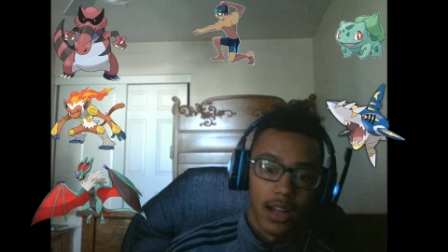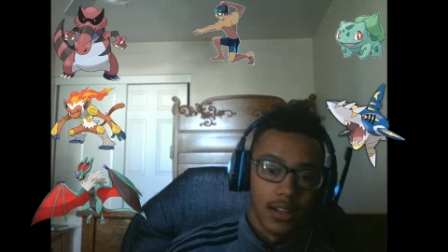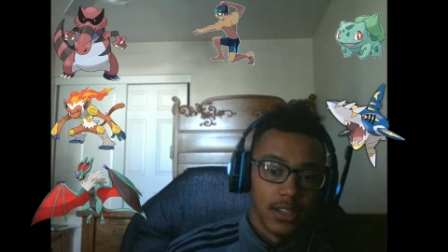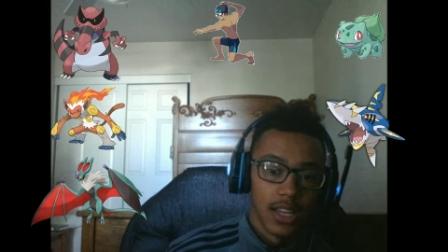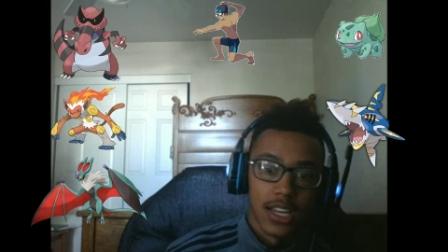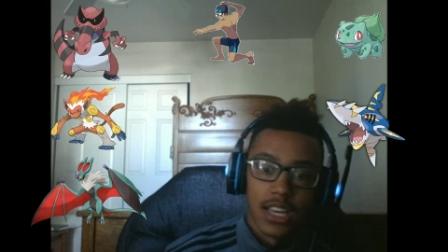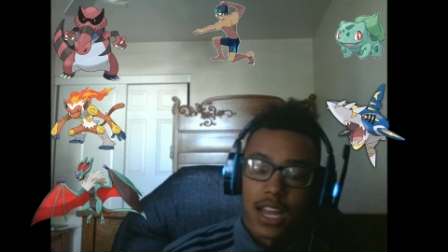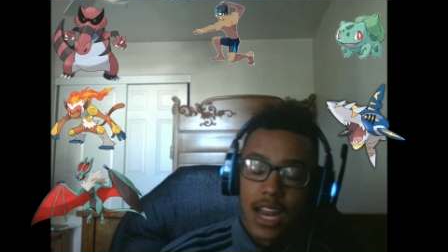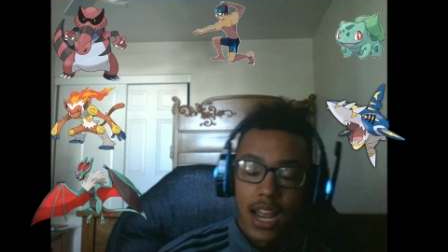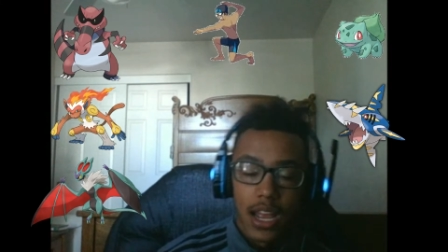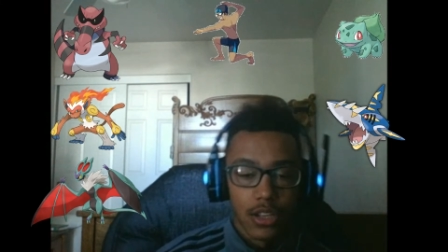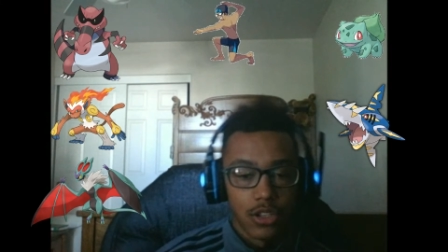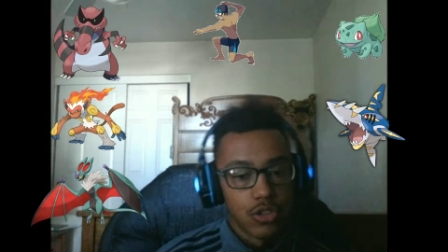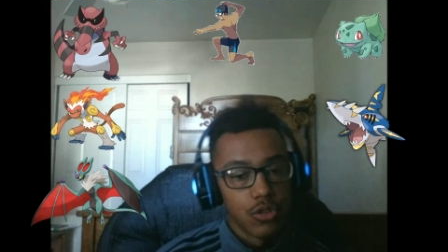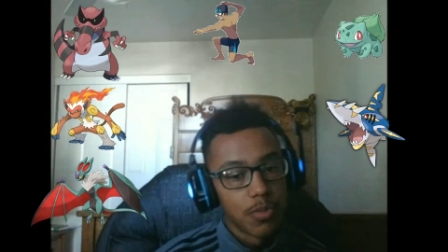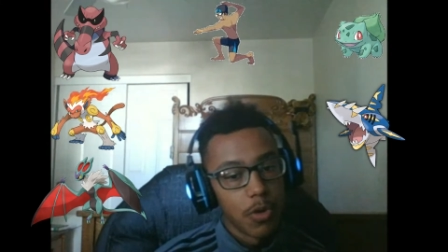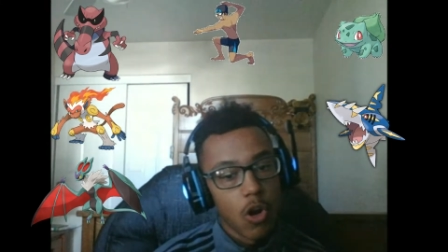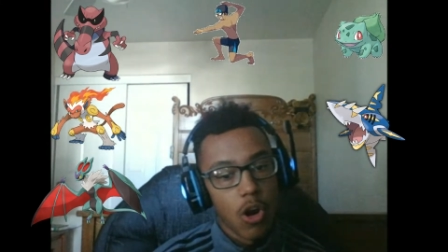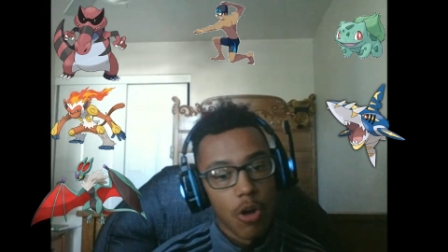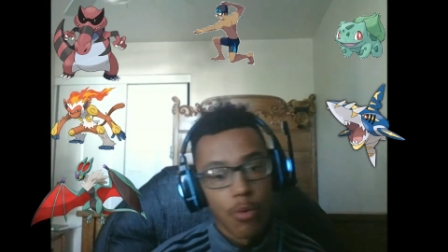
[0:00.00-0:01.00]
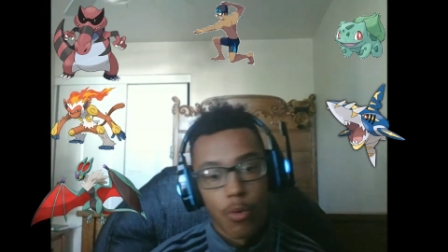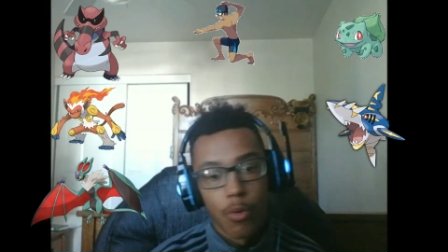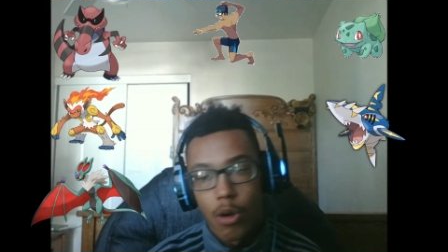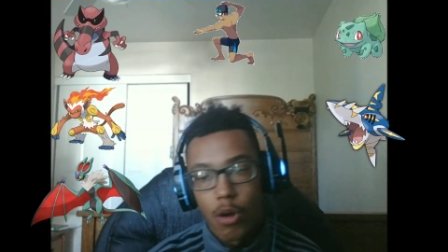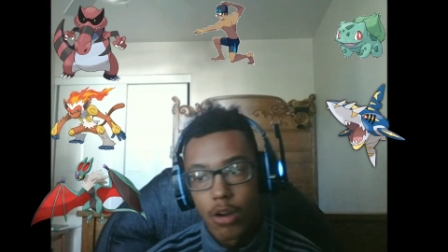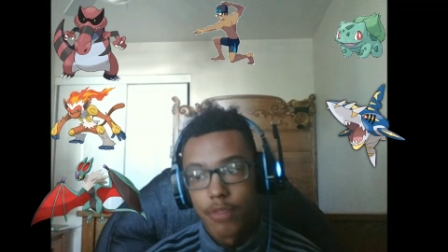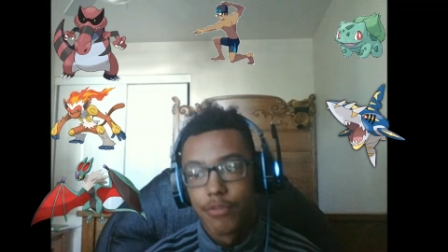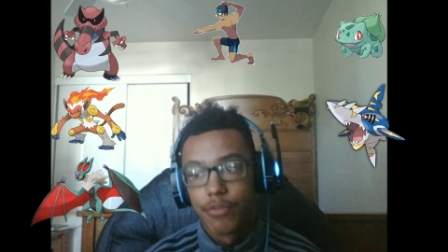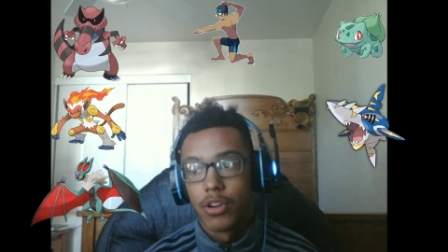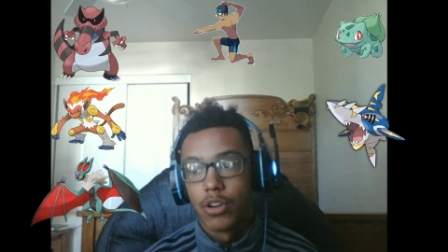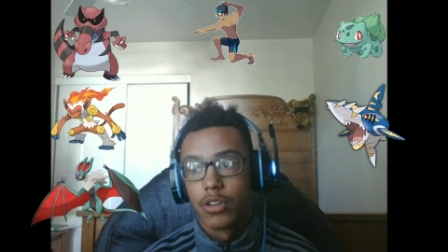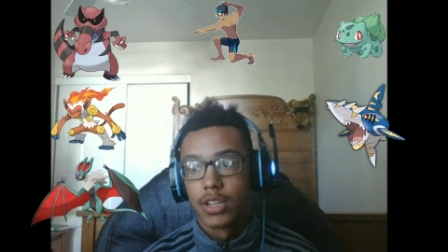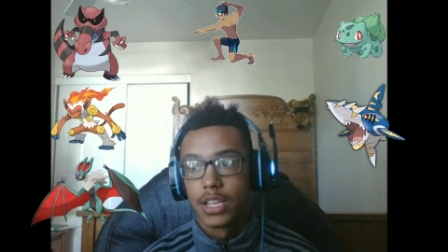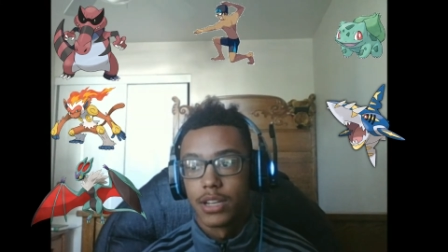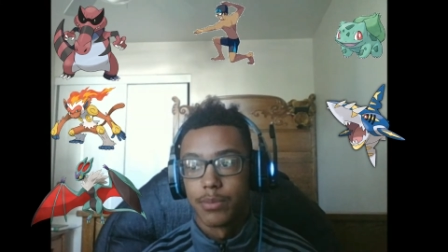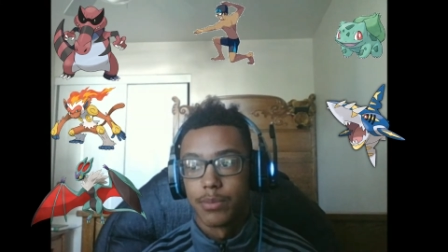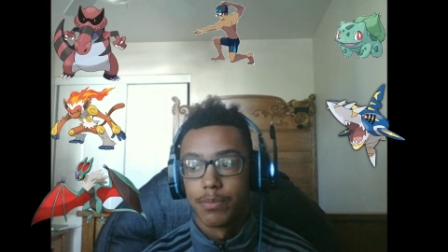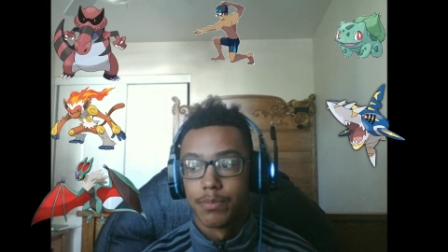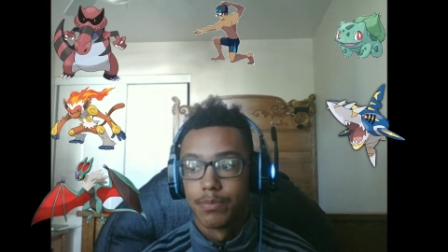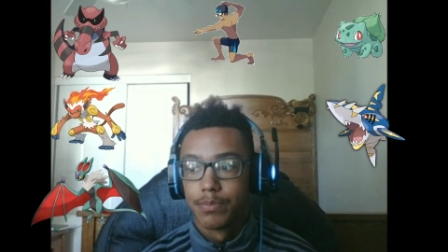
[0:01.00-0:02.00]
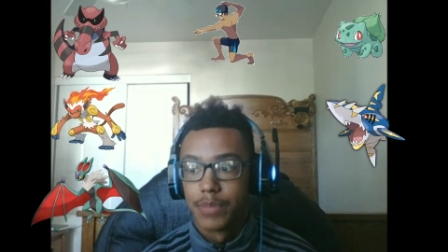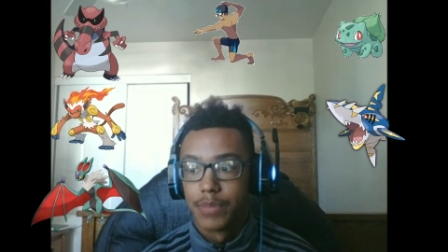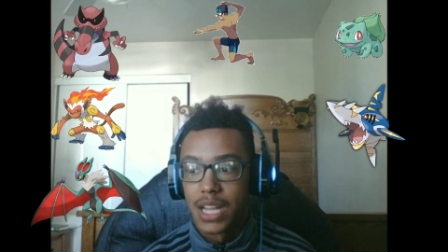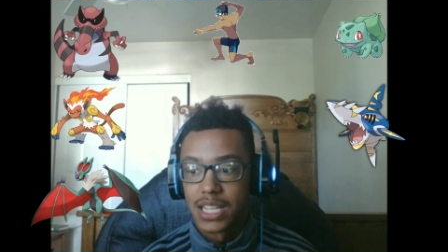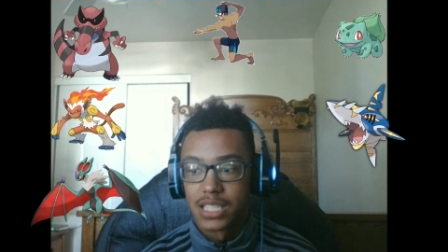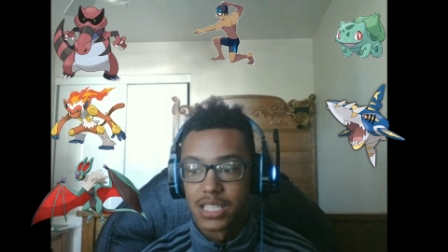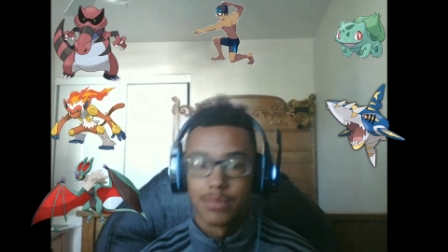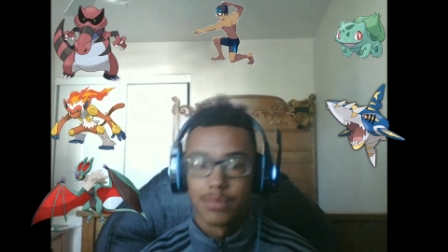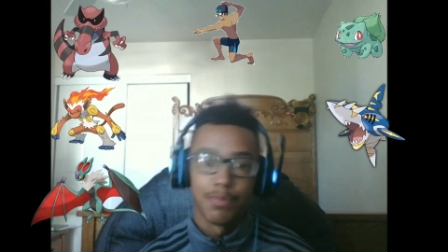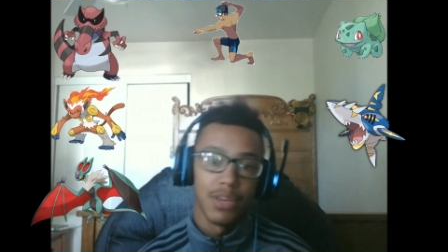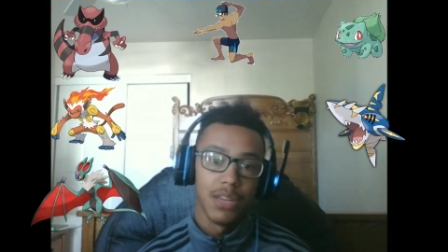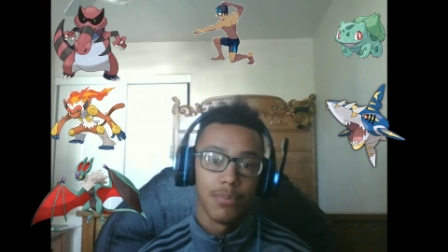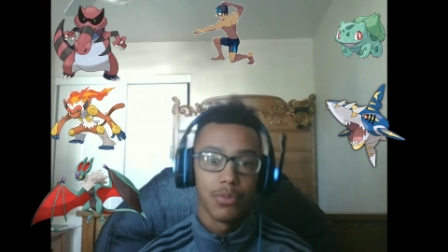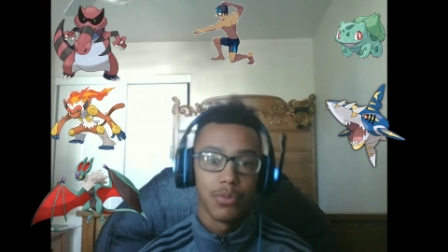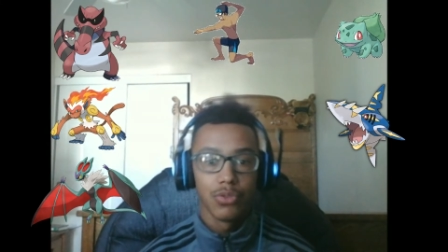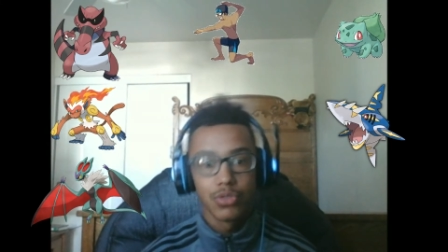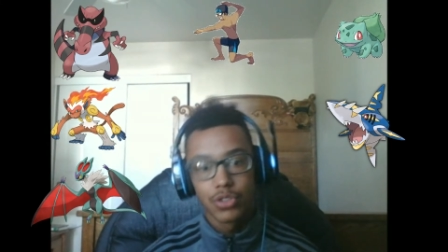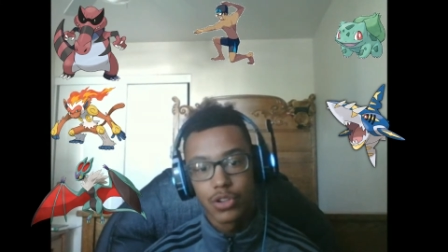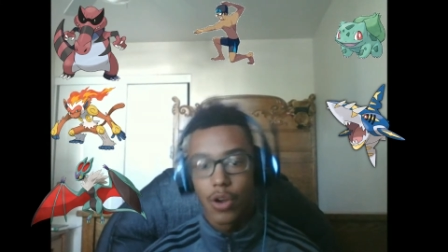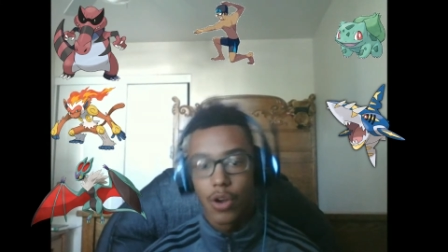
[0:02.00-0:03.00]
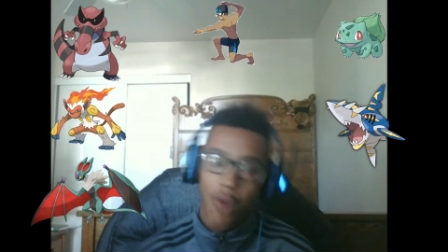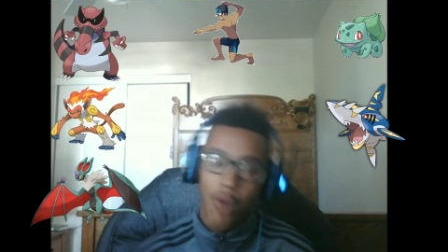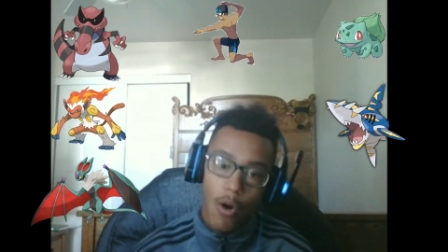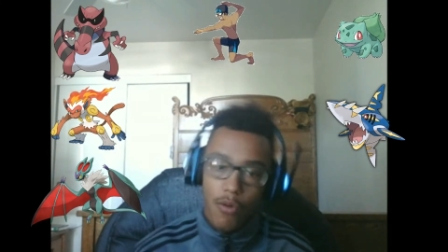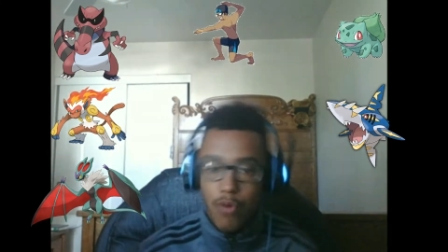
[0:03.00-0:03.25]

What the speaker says: It can hit super hard with Waterfall, get that speed boost. You know,